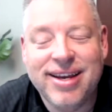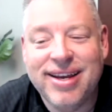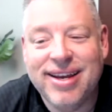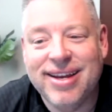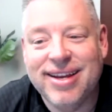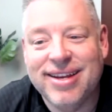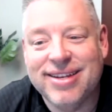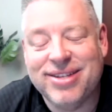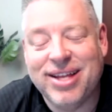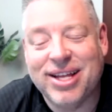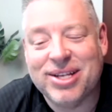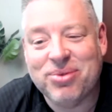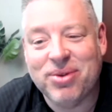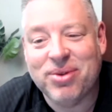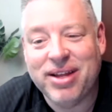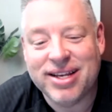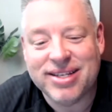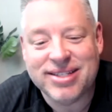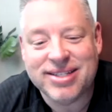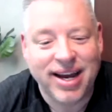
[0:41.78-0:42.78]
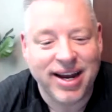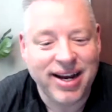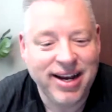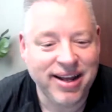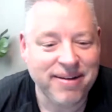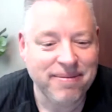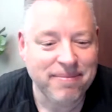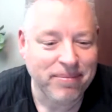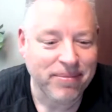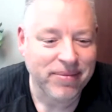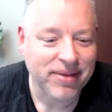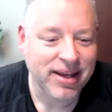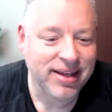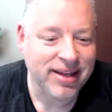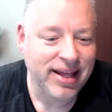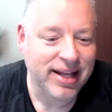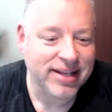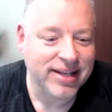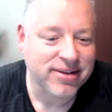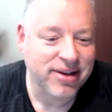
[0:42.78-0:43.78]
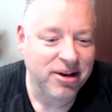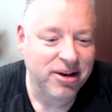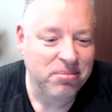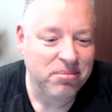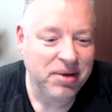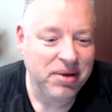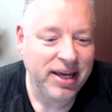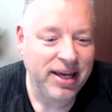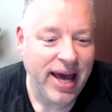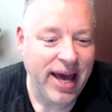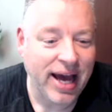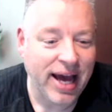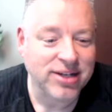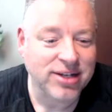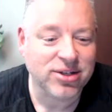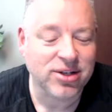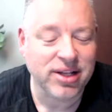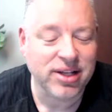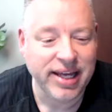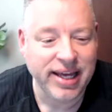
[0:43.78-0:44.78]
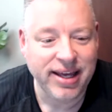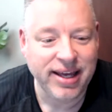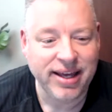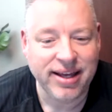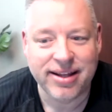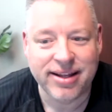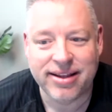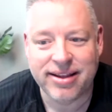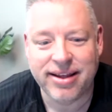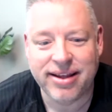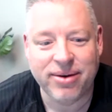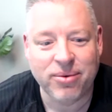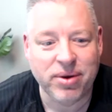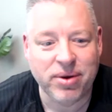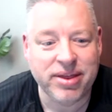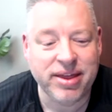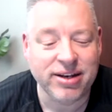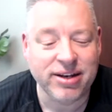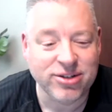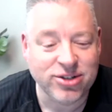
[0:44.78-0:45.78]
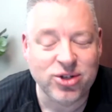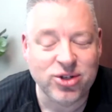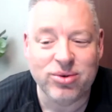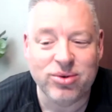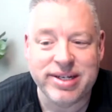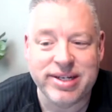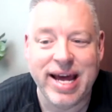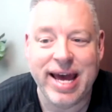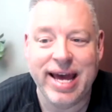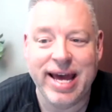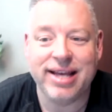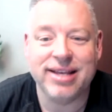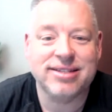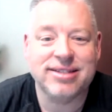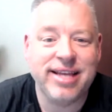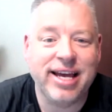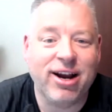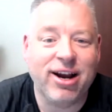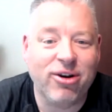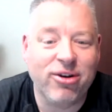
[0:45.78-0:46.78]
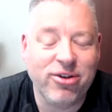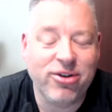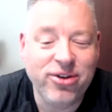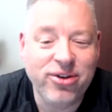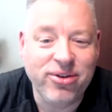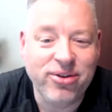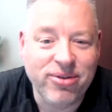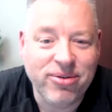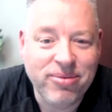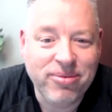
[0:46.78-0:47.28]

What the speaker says: So that's really exciting, and that's going to be actually within 2 days they are due.